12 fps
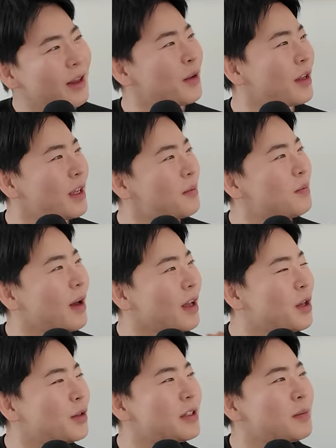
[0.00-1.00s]
and you keep
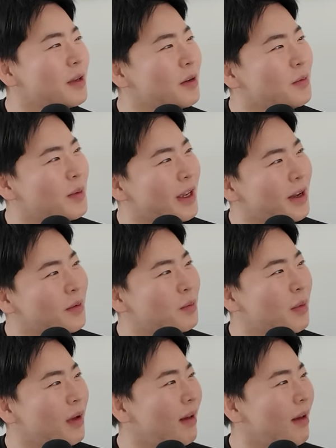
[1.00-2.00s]
accusing me of being a
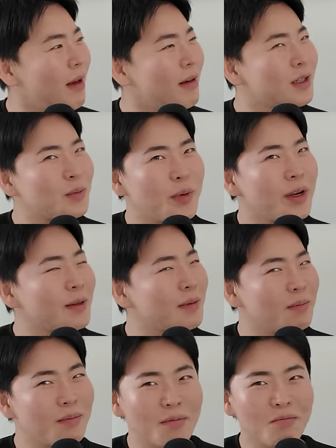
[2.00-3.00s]
a
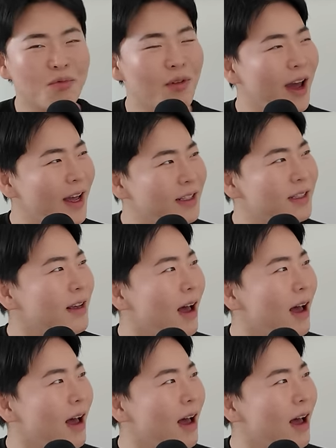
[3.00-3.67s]
spring bright.